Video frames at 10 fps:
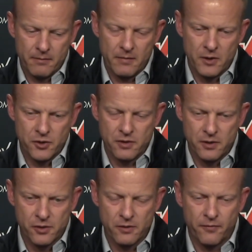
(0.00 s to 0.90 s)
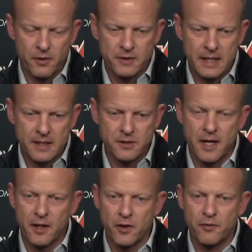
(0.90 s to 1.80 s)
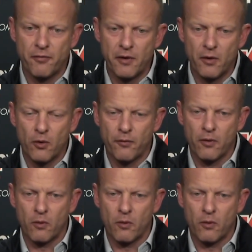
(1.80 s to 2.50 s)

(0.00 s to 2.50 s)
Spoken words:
it sure feels like he's got a good feel for